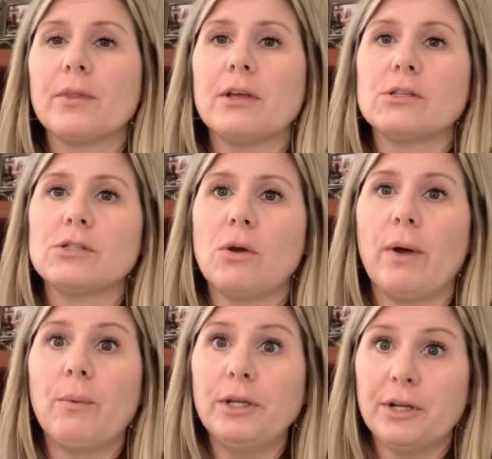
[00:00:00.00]
So I
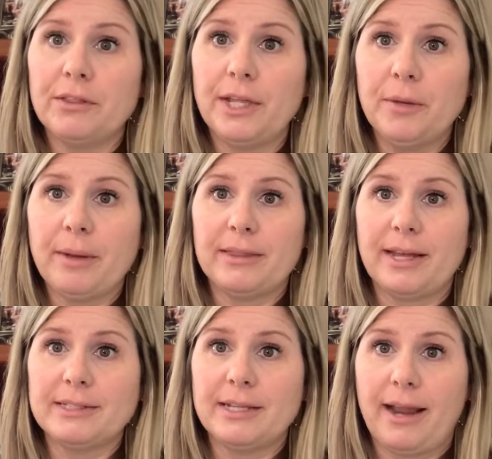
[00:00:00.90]
want you to think about
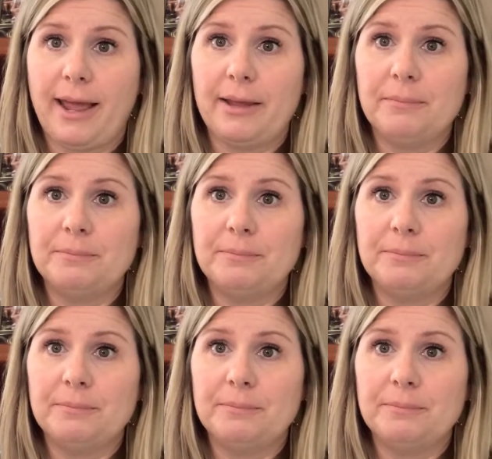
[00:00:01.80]
that today,